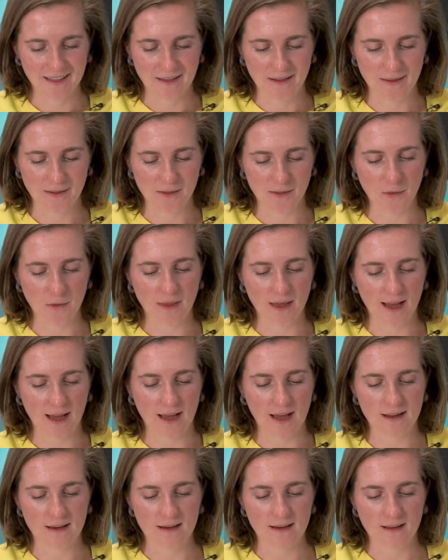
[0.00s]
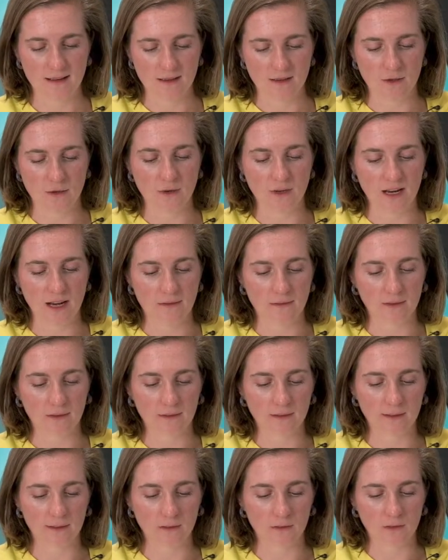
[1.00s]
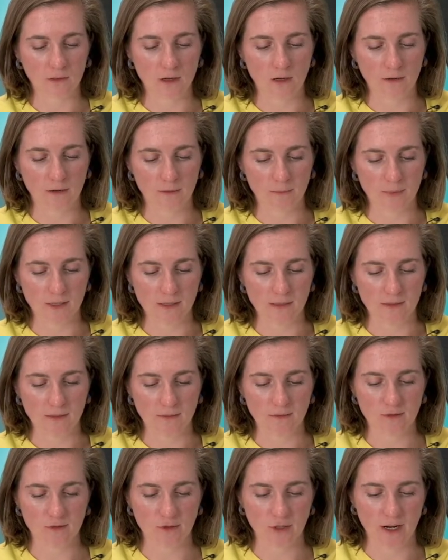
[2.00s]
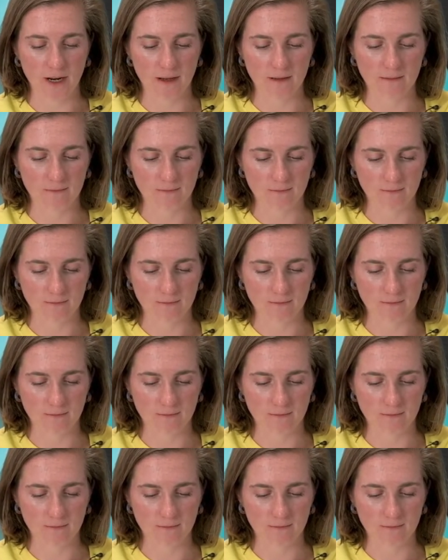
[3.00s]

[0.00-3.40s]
so that you can have a little longer piece of string.